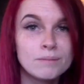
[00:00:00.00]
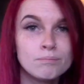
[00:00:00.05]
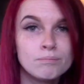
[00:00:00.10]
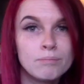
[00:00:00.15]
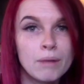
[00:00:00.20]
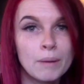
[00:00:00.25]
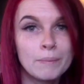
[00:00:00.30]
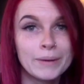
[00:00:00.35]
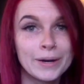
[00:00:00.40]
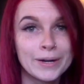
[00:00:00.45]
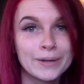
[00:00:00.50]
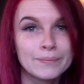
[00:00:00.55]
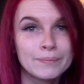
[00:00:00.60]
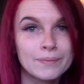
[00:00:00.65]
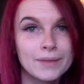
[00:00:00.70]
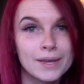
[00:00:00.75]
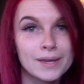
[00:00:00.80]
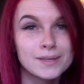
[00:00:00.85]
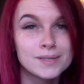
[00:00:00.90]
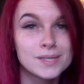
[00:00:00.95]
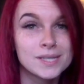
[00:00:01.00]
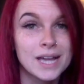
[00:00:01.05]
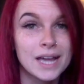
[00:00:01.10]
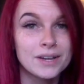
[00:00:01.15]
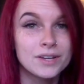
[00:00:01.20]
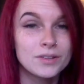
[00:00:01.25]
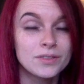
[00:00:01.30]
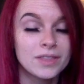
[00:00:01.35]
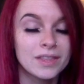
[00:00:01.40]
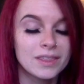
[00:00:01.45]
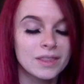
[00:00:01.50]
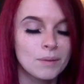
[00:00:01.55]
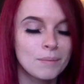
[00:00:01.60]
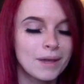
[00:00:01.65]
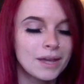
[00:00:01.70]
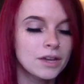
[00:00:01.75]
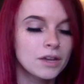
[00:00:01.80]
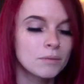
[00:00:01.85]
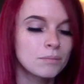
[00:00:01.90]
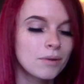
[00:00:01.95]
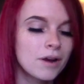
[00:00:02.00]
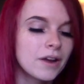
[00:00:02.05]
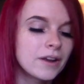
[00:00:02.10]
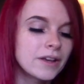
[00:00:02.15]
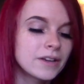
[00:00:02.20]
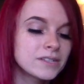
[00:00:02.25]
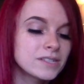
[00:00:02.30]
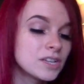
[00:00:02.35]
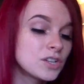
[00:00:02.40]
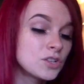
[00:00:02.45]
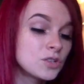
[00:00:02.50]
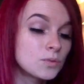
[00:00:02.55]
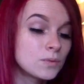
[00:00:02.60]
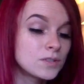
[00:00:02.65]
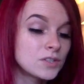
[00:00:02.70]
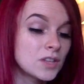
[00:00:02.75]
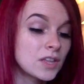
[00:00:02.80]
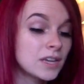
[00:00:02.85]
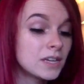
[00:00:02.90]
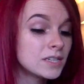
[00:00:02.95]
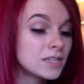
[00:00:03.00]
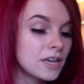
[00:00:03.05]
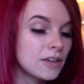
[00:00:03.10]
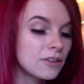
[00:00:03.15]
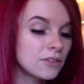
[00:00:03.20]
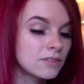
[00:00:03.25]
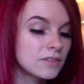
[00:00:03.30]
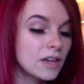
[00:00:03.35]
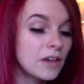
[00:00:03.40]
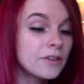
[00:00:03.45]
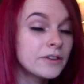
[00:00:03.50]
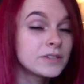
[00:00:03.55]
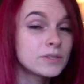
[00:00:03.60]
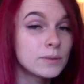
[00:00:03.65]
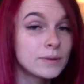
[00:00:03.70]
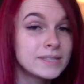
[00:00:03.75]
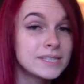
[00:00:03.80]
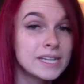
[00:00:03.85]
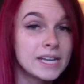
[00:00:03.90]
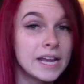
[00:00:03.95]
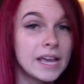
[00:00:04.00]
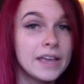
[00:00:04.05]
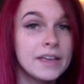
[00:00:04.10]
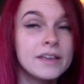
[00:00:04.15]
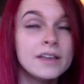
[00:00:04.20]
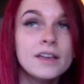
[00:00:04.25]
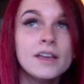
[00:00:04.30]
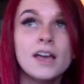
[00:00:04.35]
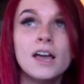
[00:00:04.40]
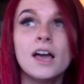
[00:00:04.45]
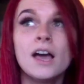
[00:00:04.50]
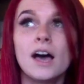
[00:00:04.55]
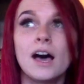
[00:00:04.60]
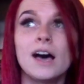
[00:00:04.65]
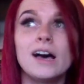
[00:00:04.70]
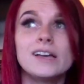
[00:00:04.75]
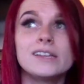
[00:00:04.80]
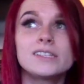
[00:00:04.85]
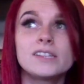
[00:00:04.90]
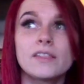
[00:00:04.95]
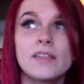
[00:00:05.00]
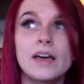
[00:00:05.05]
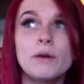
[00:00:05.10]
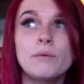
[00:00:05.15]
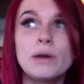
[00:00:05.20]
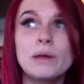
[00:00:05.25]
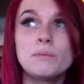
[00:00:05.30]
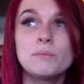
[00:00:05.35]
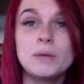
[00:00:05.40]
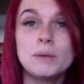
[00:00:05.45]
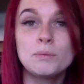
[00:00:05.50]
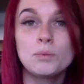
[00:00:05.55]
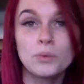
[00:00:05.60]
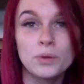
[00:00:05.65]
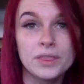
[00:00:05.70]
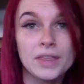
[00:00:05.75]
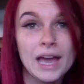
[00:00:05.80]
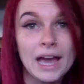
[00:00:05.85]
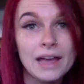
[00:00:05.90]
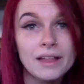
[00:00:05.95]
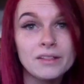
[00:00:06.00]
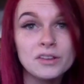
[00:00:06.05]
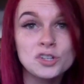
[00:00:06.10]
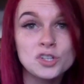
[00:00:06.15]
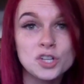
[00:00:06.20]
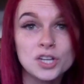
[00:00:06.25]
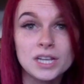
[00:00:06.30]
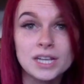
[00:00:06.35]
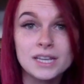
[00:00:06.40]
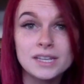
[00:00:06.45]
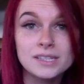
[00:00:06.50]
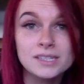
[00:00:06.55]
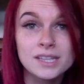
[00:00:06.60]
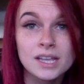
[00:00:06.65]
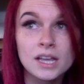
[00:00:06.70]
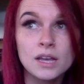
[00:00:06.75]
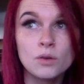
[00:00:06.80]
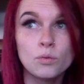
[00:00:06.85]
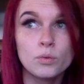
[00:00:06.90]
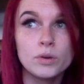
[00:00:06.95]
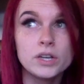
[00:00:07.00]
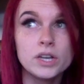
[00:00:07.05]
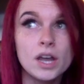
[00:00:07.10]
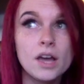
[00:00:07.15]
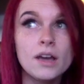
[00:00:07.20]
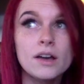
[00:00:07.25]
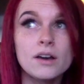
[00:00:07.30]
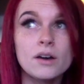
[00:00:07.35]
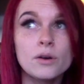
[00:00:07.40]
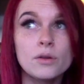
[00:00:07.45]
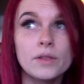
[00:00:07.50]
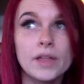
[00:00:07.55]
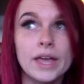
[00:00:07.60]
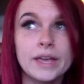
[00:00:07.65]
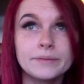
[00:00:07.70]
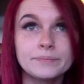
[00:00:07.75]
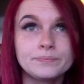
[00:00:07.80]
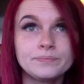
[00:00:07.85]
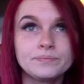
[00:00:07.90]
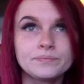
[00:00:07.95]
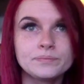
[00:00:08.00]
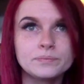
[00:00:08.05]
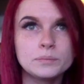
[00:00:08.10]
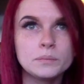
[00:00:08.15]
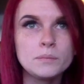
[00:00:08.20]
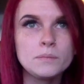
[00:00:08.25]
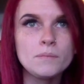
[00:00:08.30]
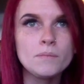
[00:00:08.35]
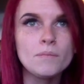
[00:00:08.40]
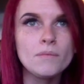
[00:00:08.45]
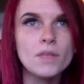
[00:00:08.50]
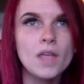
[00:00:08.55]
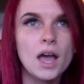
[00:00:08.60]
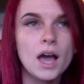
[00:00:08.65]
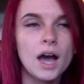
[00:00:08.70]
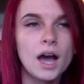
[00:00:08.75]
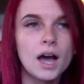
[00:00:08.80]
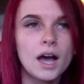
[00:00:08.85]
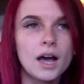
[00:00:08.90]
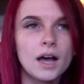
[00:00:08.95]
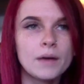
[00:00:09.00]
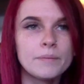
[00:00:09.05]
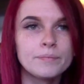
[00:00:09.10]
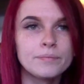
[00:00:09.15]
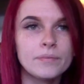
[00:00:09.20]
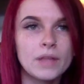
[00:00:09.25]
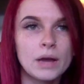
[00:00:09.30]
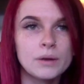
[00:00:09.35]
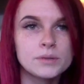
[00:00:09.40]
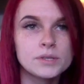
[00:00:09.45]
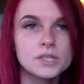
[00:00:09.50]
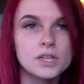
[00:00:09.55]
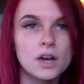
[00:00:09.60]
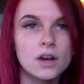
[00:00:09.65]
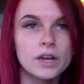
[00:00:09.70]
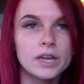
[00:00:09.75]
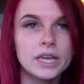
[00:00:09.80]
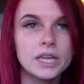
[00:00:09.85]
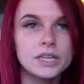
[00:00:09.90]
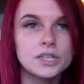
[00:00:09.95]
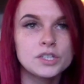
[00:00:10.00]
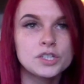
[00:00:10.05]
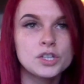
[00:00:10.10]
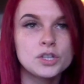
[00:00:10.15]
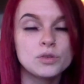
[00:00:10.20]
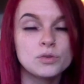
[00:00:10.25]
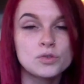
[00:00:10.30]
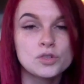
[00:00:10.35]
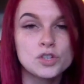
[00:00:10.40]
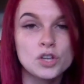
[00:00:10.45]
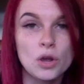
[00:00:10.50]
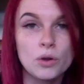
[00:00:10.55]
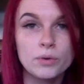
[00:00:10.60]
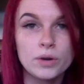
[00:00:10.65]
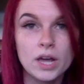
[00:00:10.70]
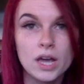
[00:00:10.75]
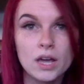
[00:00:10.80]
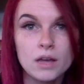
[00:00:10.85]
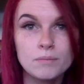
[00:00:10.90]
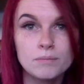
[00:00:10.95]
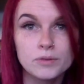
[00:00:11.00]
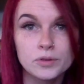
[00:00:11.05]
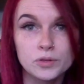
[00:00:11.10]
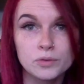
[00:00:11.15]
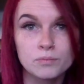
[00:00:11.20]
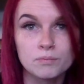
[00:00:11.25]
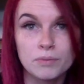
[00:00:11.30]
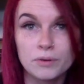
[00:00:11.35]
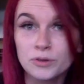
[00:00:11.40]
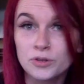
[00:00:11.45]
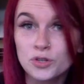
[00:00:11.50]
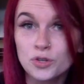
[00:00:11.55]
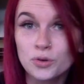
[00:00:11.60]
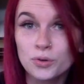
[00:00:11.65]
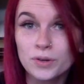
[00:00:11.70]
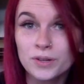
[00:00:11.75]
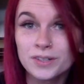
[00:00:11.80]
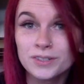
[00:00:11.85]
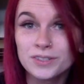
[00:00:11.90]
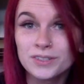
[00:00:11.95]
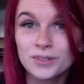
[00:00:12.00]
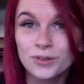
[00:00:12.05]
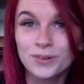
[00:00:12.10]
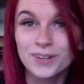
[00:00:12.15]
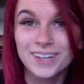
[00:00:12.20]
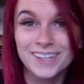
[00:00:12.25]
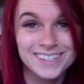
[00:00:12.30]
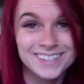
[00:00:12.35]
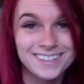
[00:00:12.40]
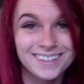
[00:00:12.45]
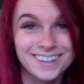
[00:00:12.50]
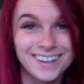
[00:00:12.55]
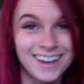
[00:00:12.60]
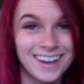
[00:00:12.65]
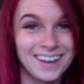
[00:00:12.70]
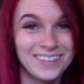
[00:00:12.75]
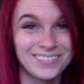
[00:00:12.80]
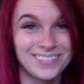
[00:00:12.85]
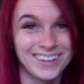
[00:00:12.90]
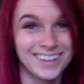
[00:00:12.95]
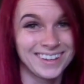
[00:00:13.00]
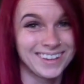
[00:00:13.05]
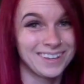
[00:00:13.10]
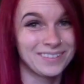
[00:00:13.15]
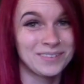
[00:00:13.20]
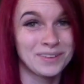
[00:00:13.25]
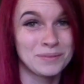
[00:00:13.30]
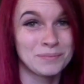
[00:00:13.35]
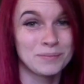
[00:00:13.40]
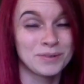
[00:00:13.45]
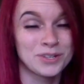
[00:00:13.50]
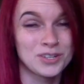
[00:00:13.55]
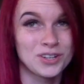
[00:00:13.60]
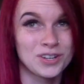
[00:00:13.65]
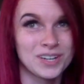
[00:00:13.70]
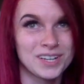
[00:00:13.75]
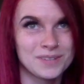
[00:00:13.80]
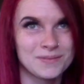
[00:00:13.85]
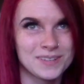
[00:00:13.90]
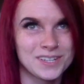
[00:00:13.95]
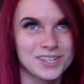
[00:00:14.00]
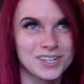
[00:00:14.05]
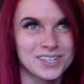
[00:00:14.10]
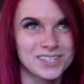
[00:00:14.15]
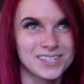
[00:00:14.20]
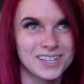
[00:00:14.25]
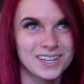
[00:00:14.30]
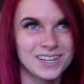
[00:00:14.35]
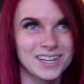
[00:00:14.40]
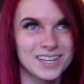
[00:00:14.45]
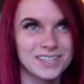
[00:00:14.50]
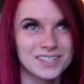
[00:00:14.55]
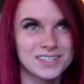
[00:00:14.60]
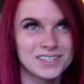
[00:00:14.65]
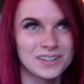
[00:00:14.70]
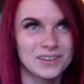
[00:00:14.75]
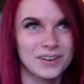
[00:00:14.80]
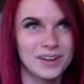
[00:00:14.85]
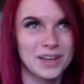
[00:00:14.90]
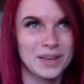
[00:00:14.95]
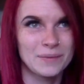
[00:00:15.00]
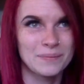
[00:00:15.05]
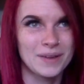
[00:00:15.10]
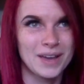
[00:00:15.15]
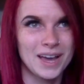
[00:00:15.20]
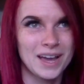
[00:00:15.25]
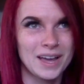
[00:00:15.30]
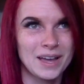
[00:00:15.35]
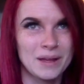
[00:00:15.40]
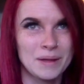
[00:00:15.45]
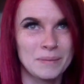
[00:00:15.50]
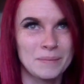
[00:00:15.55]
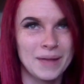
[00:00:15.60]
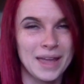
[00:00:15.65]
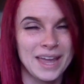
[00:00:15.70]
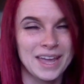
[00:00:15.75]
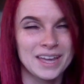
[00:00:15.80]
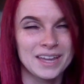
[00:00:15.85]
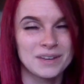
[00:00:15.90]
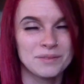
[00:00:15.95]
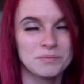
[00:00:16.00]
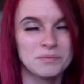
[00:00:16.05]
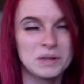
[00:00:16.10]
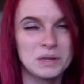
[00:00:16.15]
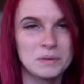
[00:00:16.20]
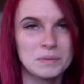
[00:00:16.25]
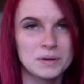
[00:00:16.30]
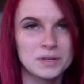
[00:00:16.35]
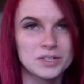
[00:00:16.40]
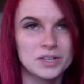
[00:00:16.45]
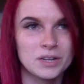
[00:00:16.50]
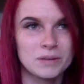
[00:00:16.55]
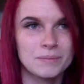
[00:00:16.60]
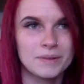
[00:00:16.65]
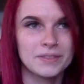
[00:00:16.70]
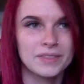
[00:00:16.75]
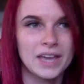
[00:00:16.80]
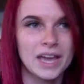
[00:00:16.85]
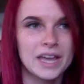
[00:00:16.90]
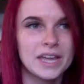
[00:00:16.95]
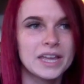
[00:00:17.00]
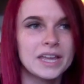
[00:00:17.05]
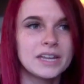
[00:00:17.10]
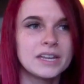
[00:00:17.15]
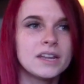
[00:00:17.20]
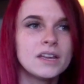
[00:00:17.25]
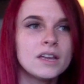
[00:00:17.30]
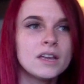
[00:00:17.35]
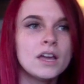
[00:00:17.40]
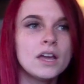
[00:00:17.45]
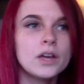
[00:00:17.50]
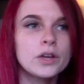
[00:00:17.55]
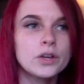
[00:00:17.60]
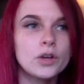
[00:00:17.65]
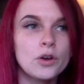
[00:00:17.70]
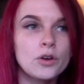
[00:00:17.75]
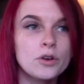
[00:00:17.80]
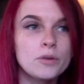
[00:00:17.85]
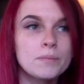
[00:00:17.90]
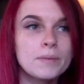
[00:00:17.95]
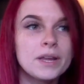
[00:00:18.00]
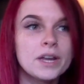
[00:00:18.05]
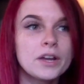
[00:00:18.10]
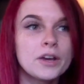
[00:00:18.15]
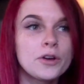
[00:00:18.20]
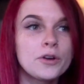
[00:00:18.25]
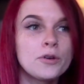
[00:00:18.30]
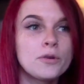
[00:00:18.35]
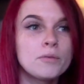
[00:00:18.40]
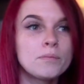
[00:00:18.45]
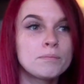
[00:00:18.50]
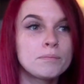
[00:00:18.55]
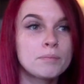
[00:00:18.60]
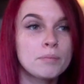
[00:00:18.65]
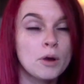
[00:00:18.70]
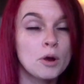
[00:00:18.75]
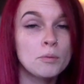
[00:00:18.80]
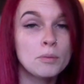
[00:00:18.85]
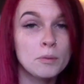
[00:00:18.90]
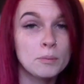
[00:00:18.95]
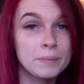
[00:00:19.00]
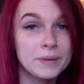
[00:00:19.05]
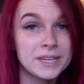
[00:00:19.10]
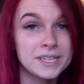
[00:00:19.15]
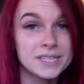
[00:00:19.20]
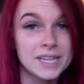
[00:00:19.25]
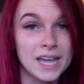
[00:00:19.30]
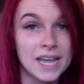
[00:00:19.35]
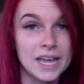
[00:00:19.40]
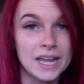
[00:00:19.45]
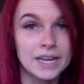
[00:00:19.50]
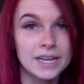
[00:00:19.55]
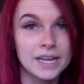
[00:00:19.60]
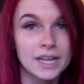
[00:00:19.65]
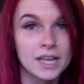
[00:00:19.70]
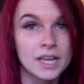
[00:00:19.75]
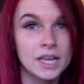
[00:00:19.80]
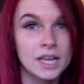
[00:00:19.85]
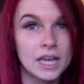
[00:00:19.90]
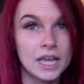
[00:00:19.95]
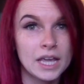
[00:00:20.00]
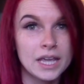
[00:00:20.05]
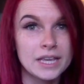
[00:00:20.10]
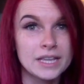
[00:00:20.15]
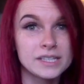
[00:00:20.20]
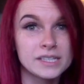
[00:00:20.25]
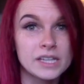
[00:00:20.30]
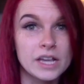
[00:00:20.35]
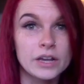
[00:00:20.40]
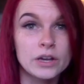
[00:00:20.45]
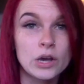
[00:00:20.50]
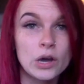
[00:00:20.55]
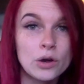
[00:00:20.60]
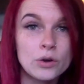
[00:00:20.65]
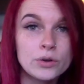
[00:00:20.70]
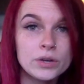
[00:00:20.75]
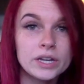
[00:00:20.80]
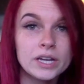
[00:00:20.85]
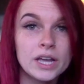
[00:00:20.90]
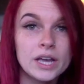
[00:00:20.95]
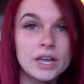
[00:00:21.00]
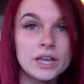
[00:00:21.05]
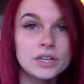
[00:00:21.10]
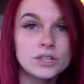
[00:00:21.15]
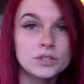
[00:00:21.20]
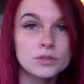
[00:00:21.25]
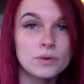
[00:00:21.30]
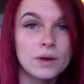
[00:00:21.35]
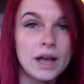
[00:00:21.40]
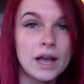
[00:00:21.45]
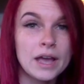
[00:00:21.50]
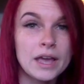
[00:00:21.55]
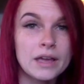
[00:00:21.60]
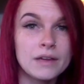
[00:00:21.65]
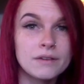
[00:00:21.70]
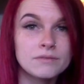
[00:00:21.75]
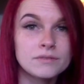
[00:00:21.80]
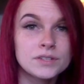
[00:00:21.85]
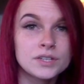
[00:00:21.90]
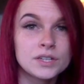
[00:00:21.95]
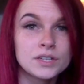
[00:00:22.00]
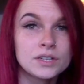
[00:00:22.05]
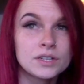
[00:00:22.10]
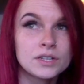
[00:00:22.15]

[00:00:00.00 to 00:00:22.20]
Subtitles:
bummer, because I do think they make good products. I just wish they could tell us what's in it, so that way people with allergies would know, like, I was talking to Shona, Bonjour Toilet, I'm going to butcher it, but she's on Instagram, and we were talking about that, and Cocamito propylbutane is a coconut-derived